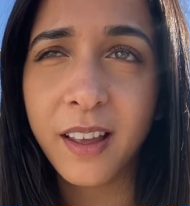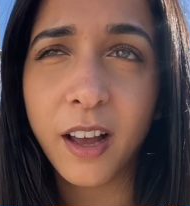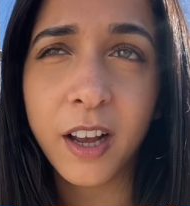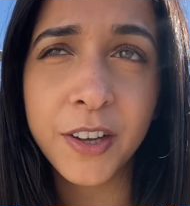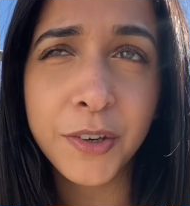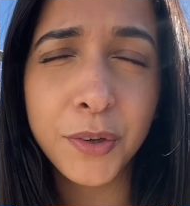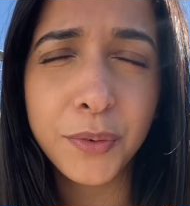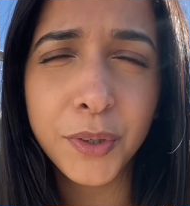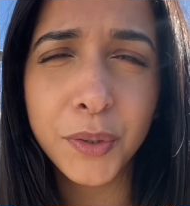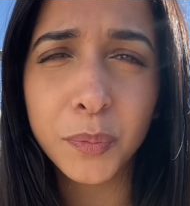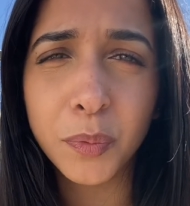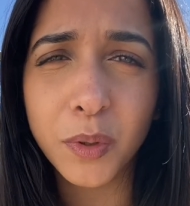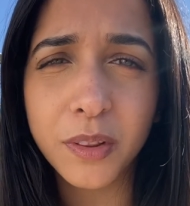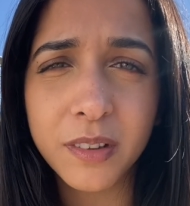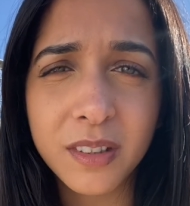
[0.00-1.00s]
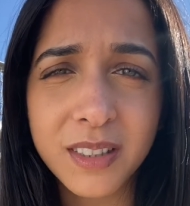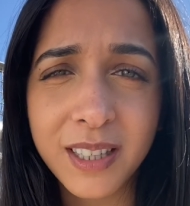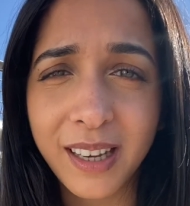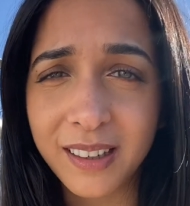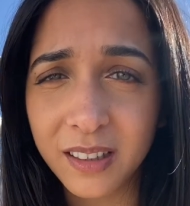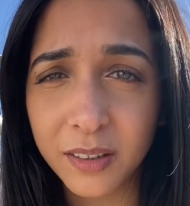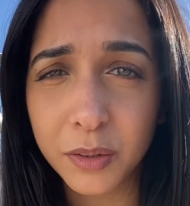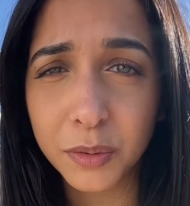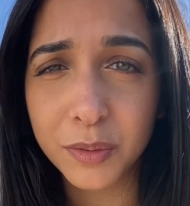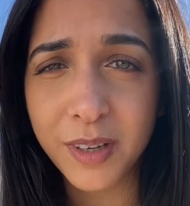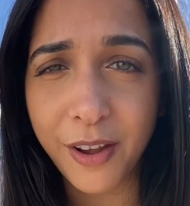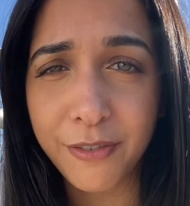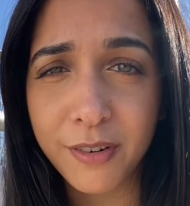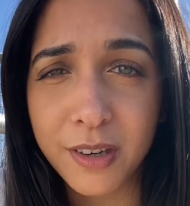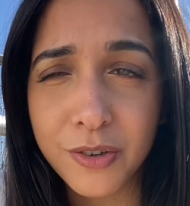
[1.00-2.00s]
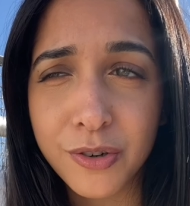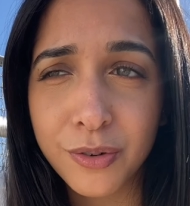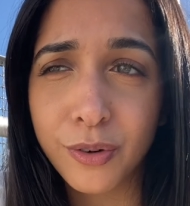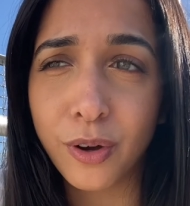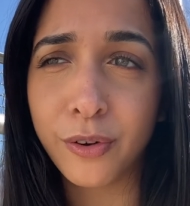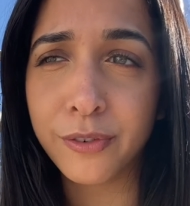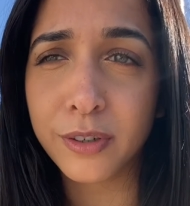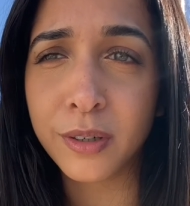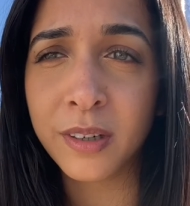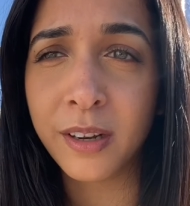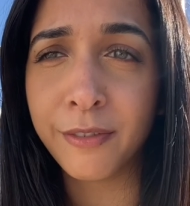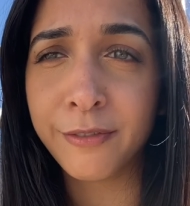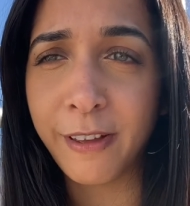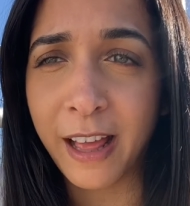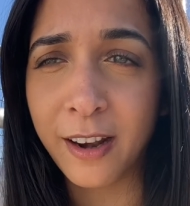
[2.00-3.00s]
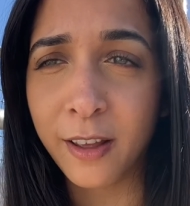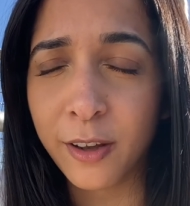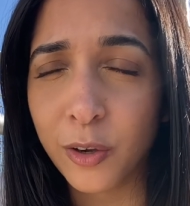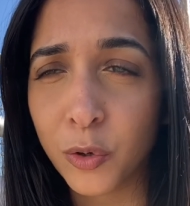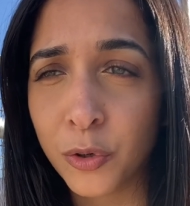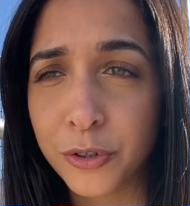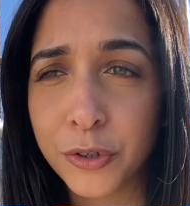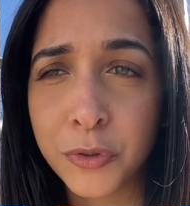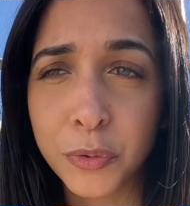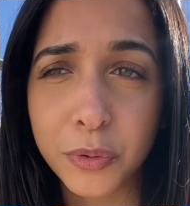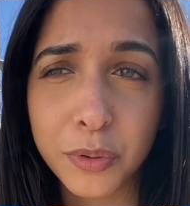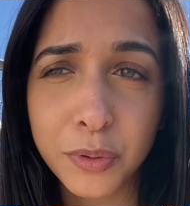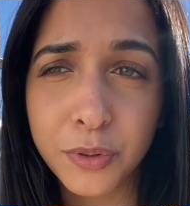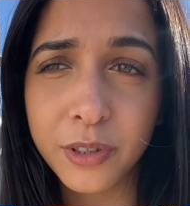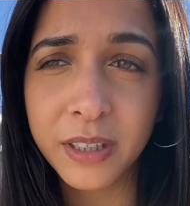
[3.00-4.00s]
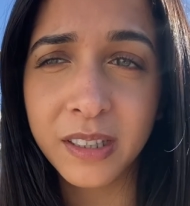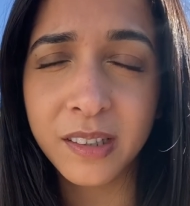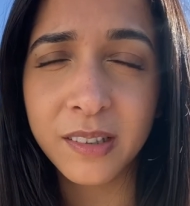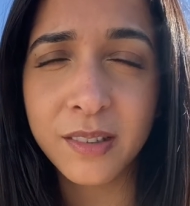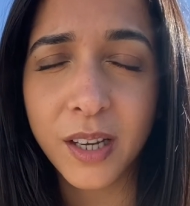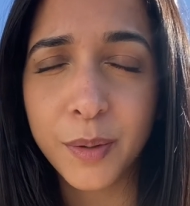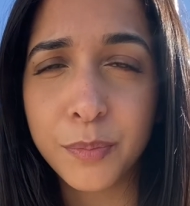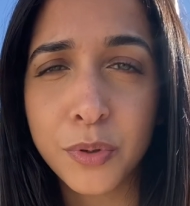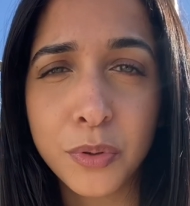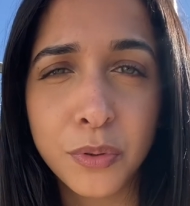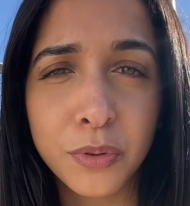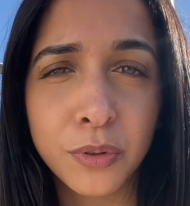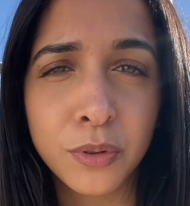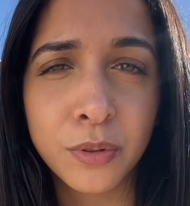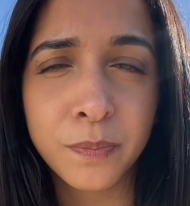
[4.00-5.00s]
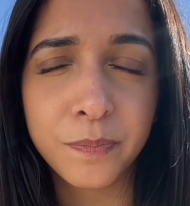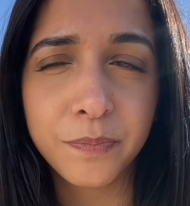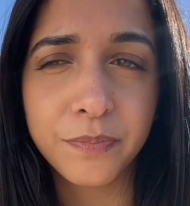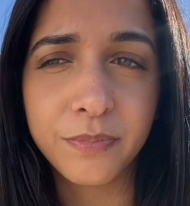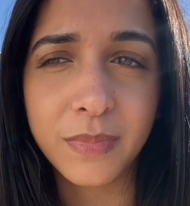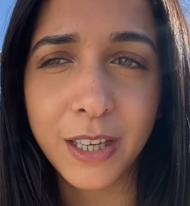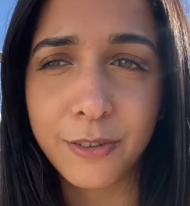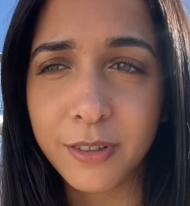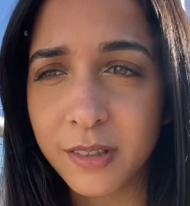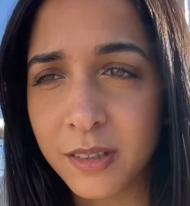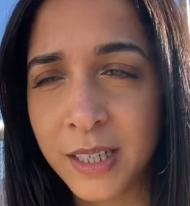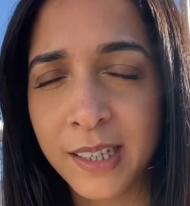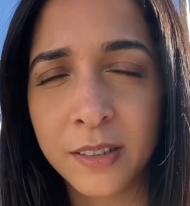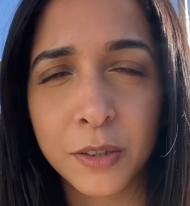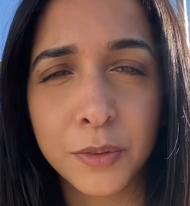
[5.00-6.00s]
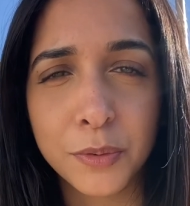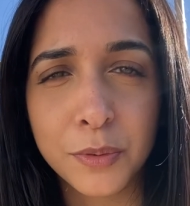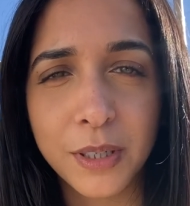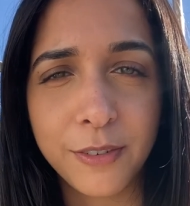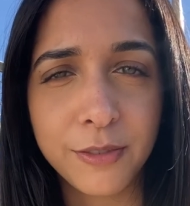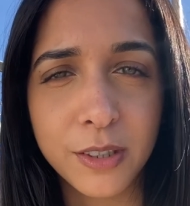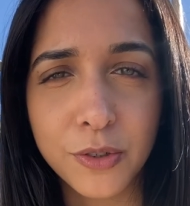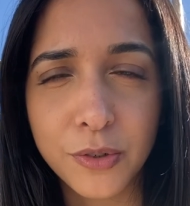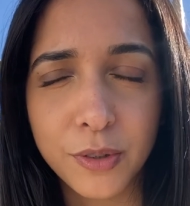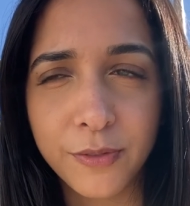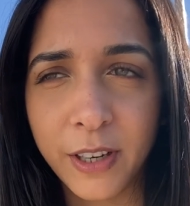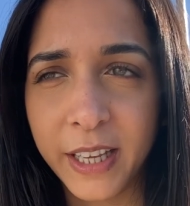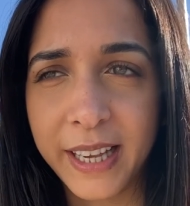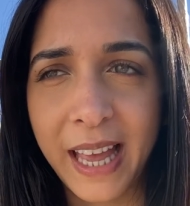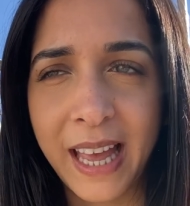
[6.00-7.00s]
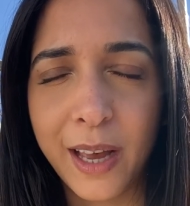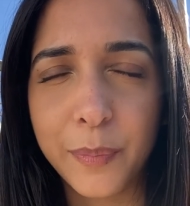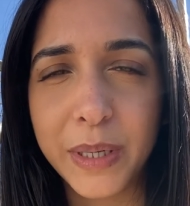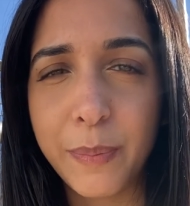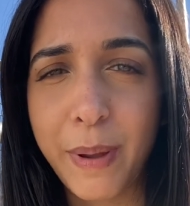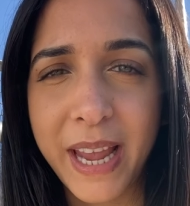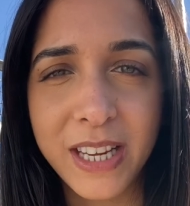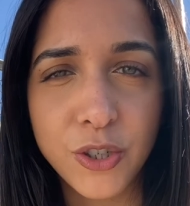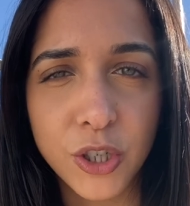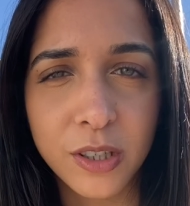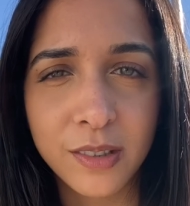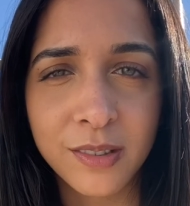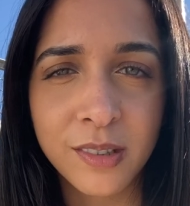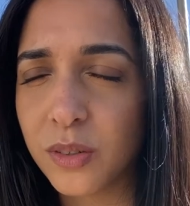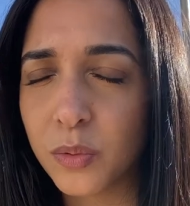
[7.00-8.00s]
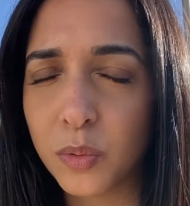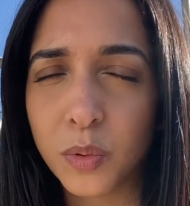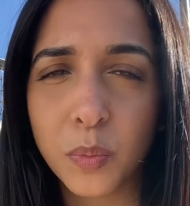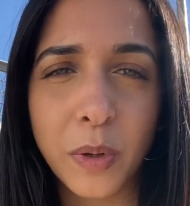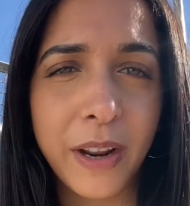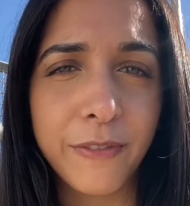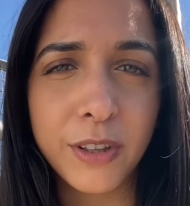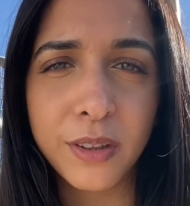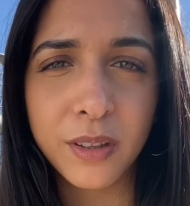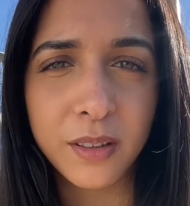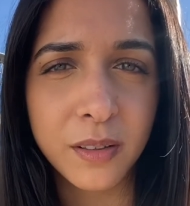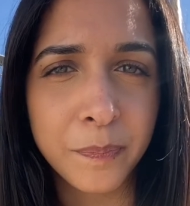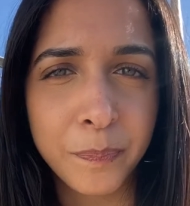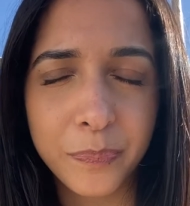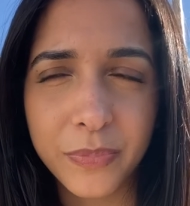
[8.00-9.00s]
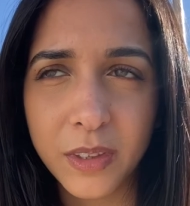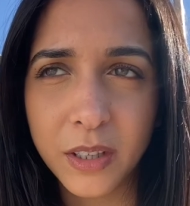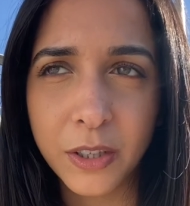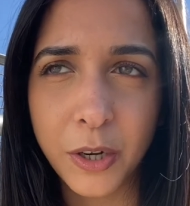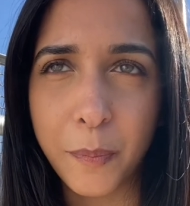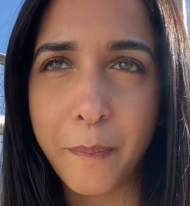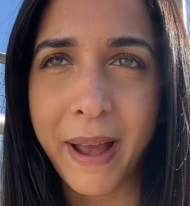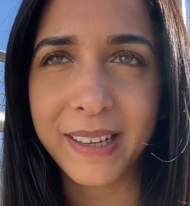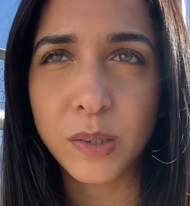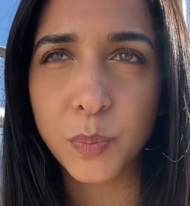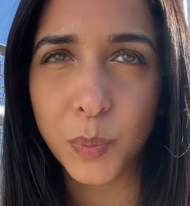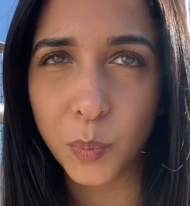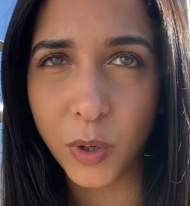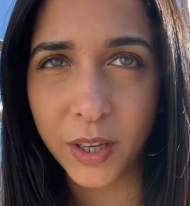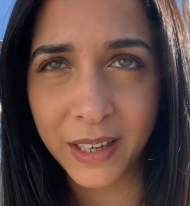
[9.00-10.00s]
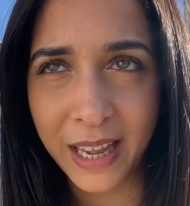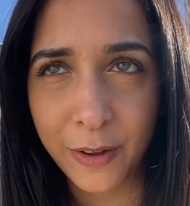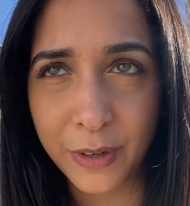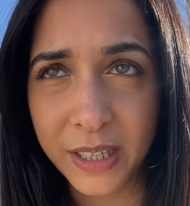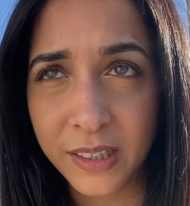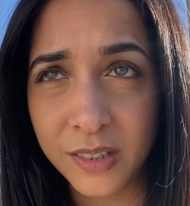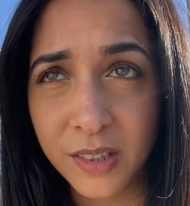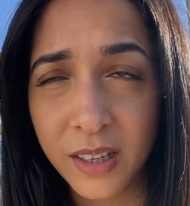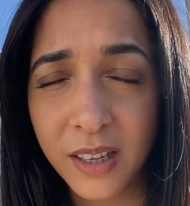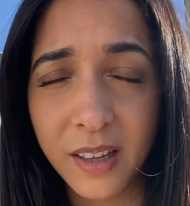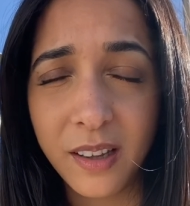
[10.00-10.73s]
I don't know what the technical definition of a novella or a short story is. I'm sure there is a technical definition of like how many pages or whatever the maximum word count is.